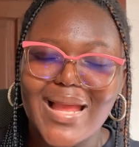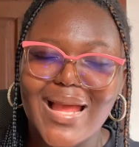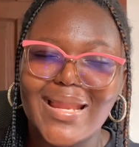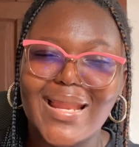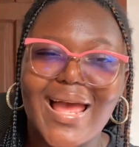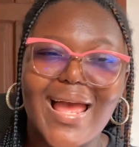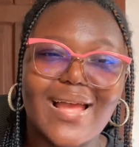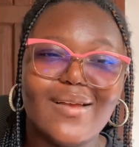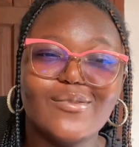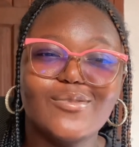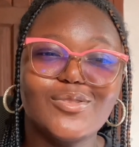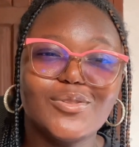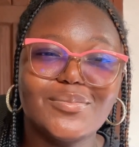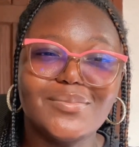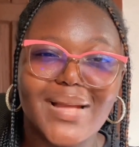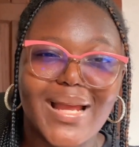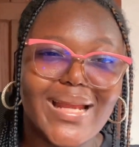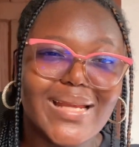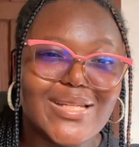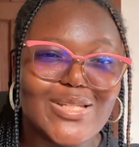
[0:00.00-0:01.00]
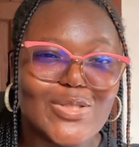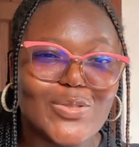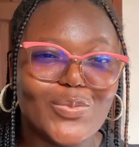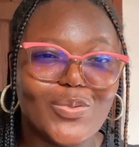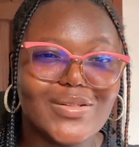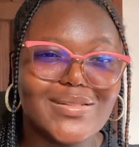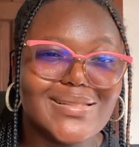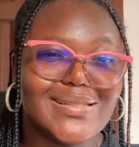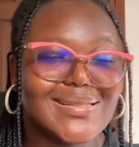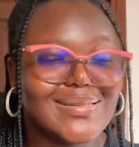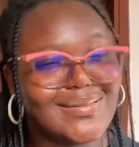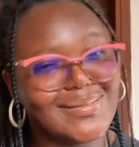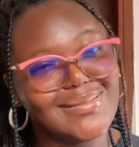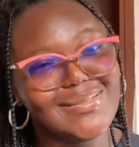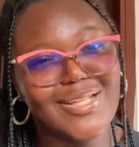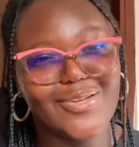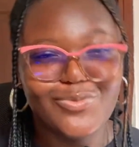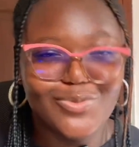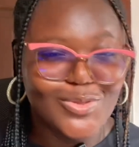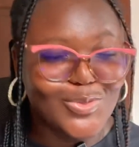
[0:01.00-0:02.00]
an idle mind is the
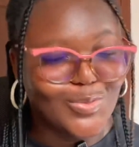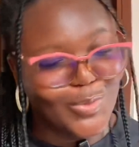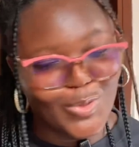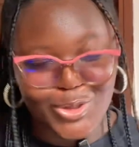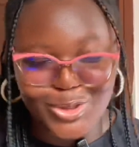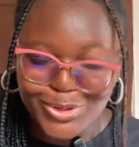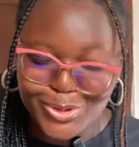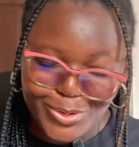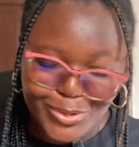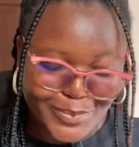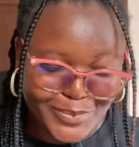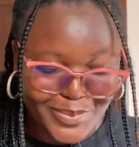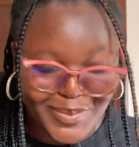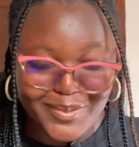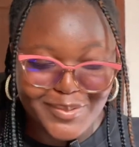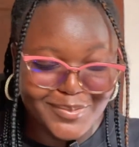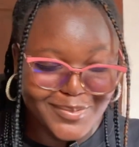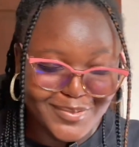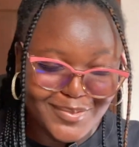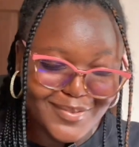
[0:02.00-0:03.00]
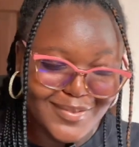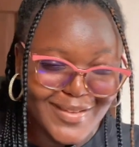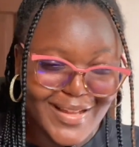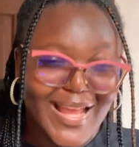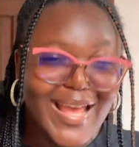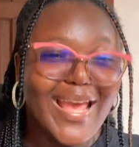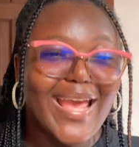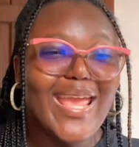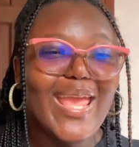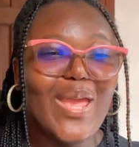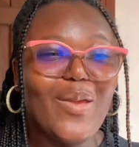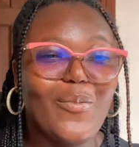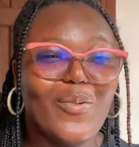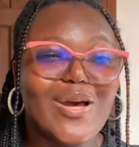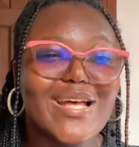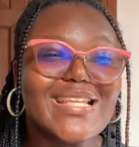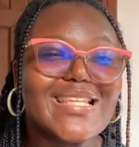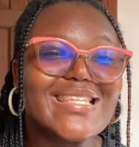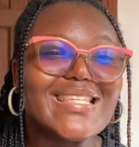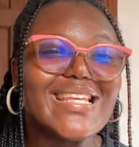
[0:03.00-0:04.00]
devil's workshop. It
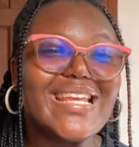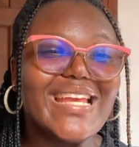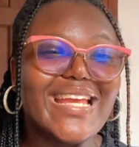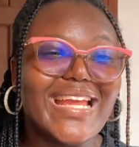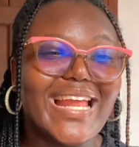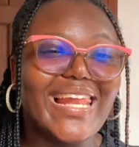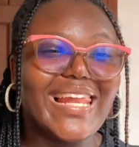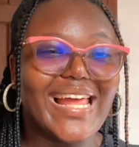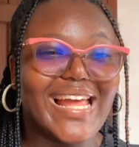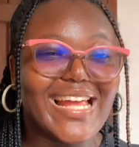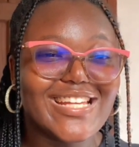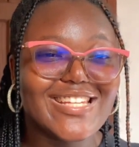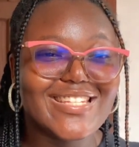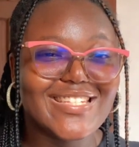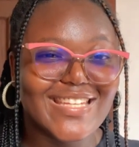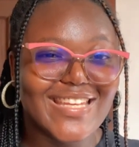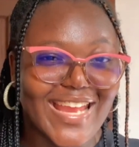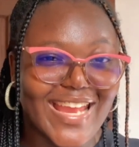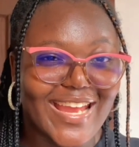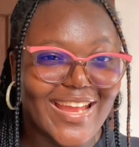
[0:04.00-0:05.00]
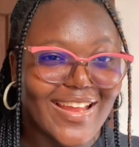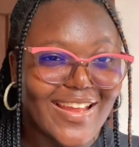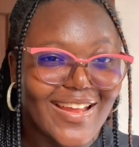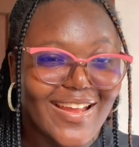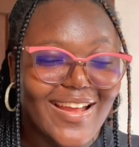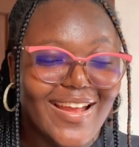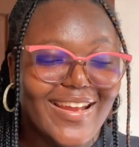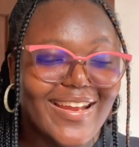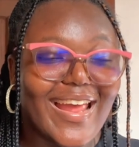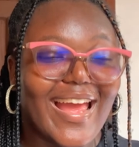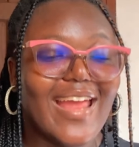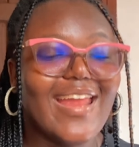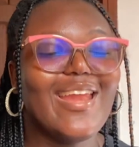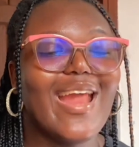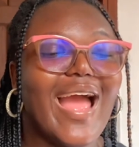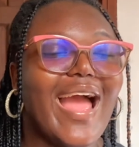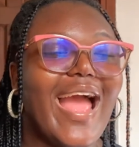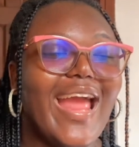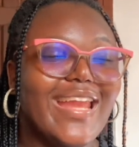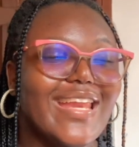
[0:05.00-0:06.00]
was last year
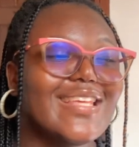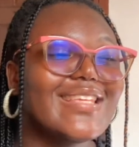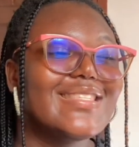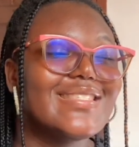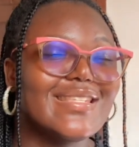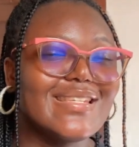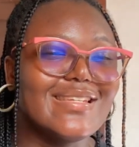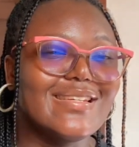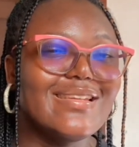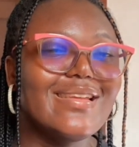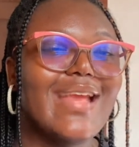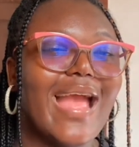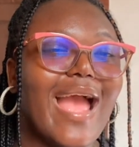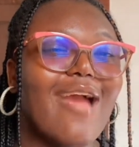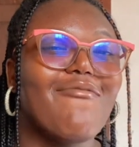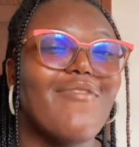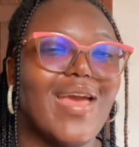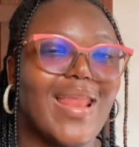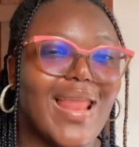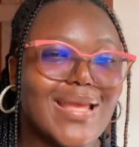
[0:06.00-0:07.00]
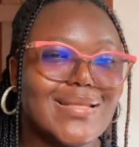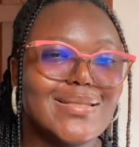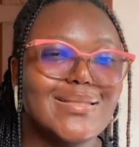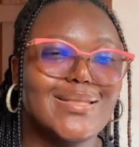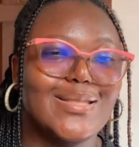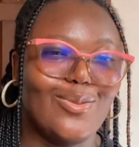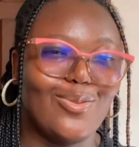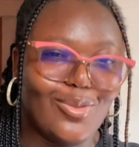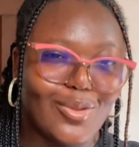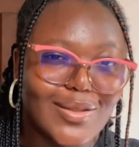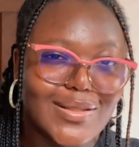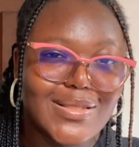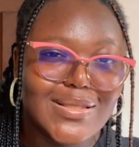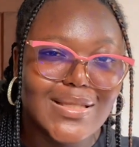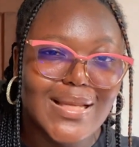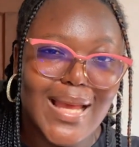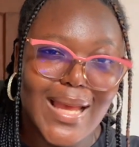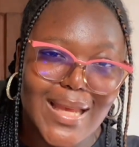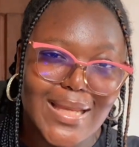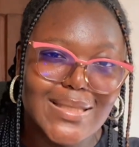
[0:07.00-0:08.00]
that I realized it a
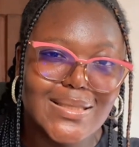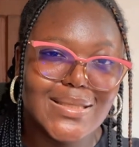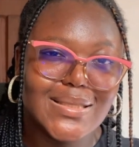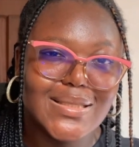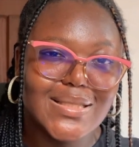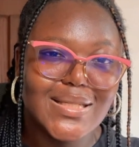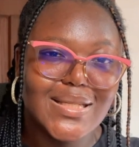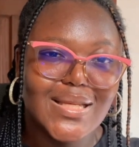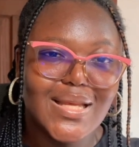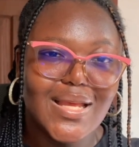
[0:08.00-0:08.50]
lot, guys.